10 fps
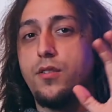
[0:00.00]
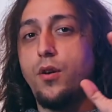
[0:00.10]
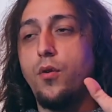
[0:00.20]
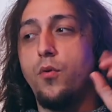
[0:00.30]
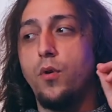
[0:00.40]

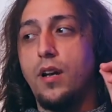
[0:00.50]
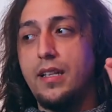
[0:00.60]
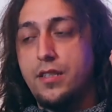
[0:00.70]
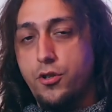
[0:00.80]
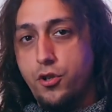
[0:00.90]
So
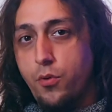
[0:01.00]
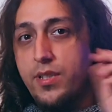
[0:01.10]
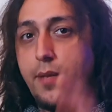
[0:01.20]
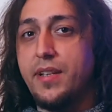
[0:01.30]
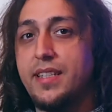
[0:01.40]
let's show
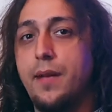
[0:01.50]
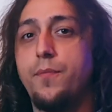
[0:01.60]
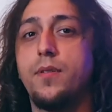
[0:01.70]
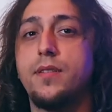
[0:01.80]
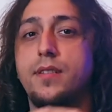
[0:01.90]
some
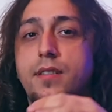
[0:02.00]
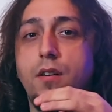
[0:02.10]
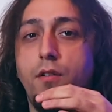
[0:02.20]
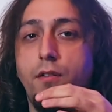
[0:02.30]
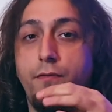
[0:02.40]
examples
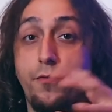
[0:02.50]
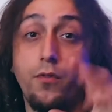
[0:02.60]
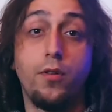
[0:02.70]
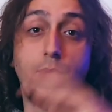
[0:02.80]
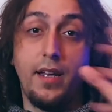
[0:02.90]
of
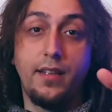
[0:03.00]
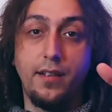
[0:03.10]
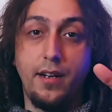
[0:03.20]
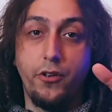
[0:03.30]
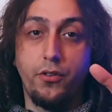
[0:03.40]
role-playing the
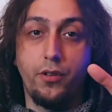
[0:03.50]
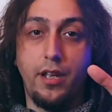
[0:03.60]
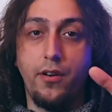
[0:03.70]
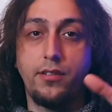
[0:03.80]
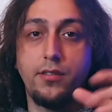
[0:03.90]
narrator
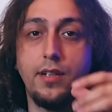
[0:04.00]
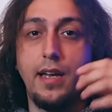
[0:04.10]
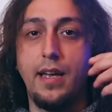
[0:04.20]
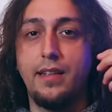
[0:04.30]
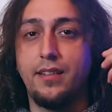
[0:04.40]
character
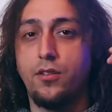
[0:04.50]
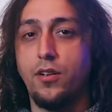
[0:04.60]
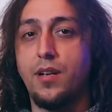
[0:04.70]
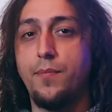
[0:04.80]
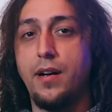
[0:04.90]
and
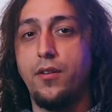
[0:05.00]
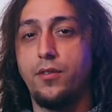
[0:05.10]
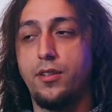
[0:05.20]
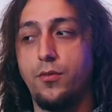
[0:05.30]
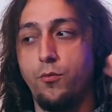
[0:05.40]
talk
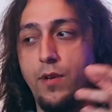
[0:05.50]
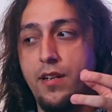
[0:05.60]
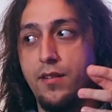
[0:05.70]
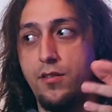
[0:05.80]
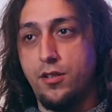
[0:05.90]
about
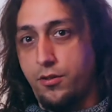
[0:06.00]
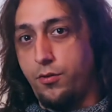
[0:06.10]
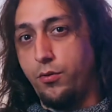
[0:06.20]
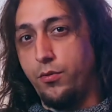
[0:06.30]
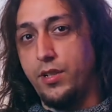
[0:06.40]
when not
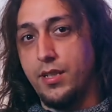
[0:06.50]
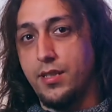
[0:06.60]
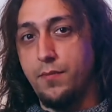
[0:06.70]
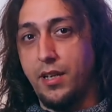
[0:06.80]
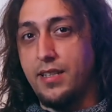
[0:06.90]
to do
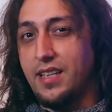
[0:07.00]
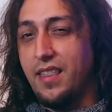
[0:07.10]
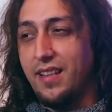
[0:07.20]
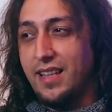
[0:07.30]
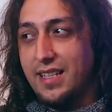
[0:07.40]
this, because I
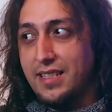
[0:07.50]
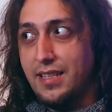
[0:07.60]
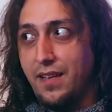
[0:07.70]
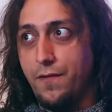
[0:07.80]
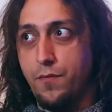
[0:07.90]
think that's
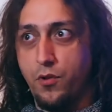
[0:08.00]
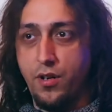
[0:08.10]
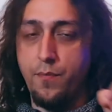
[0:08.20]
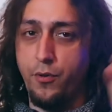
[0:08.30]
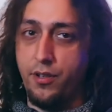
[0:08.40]
even more
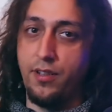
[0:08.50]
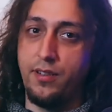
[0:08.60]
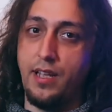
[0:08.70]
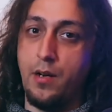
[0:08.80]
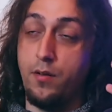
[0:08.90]

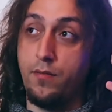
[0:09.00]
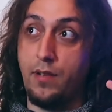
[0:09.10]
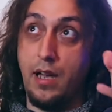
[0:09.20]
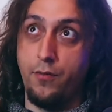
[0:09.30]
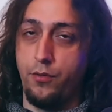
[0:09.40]
important than
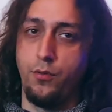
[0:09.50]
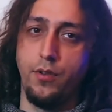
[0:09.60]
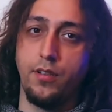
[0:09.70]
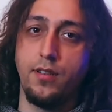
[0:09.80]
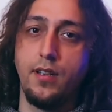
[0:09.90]
how to do
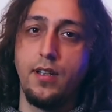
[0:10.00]
it.